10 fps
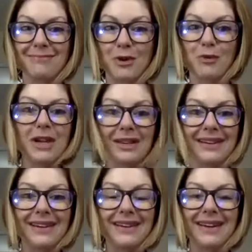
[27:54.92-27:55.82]

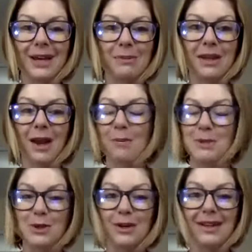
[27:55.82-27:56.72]
Really, it could be the
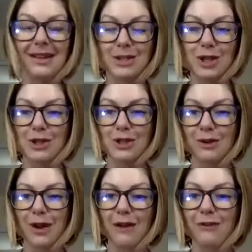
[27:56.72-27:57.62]
opportunity that changes their
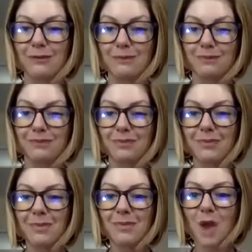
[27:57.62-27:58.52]
life.
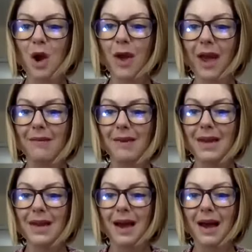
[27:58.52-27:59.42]
Okay.
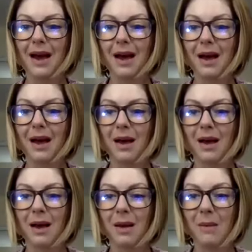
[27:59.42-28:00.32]

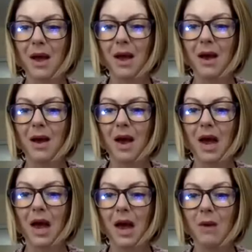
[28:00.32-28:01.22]

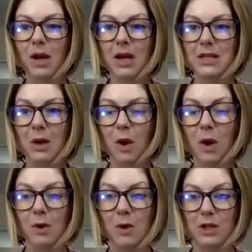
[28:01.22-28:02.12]
We're going to take one
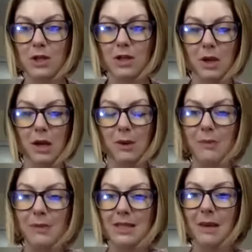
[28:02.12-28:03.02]
more question, then we're going to wrap
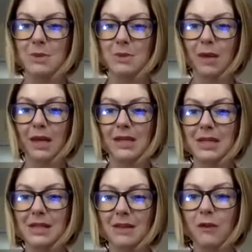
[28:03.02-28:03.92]
this up. So Amanda says,
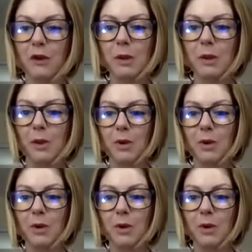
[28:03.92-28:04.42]
I have a few people who